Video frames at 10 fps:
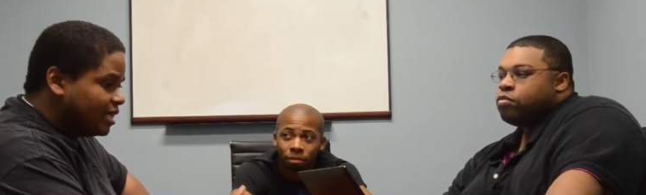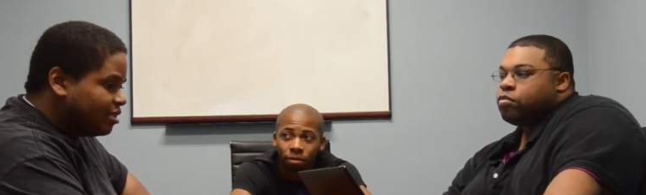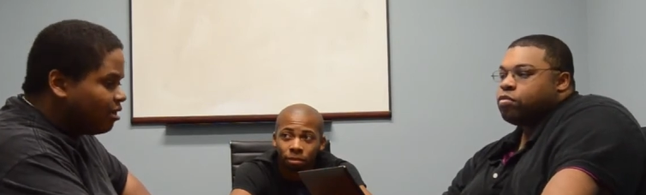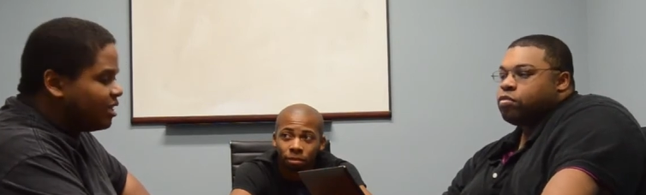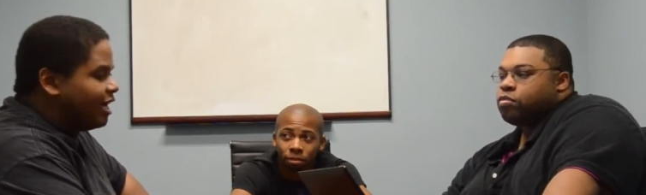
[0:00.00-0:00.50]

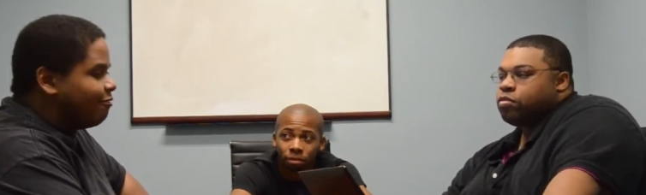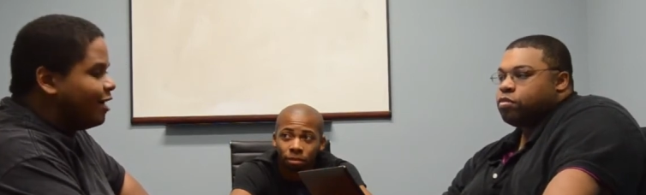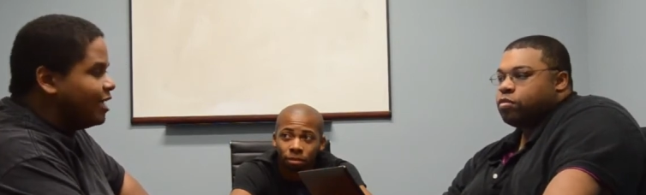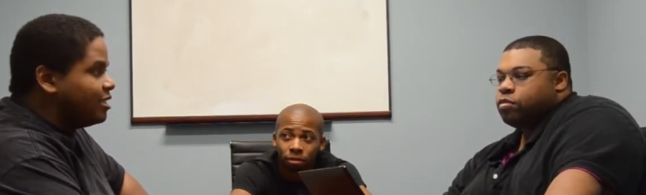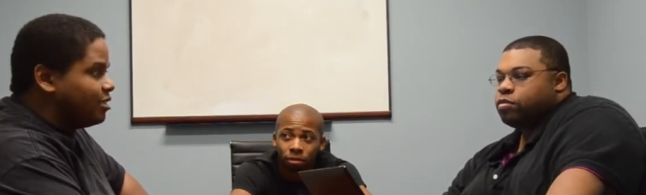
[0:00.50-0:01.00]
Speaker 1: Dark Knight
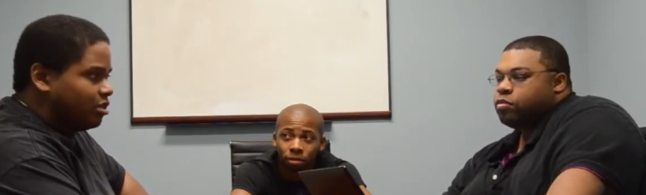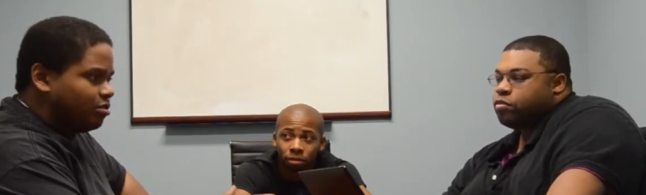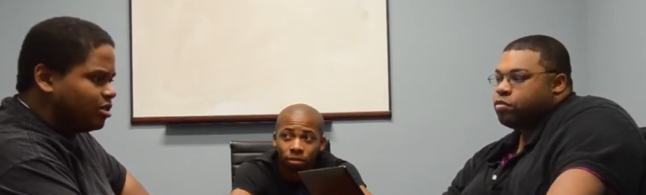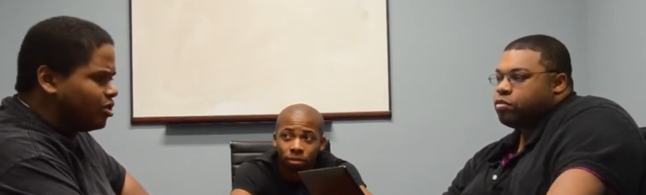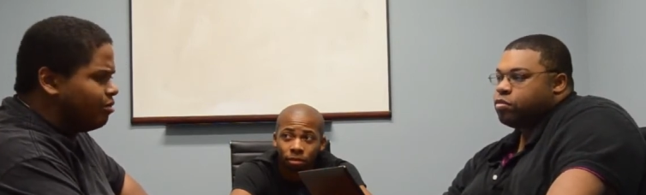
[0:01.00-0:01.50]
Rises sold
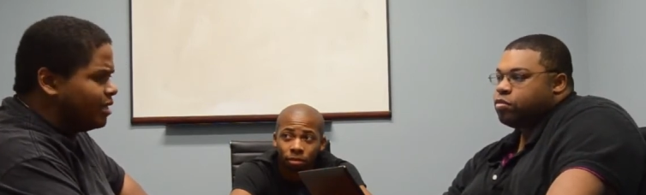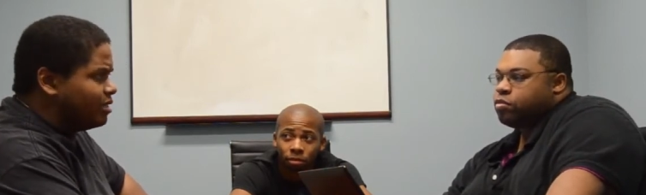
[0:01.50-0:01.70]
so much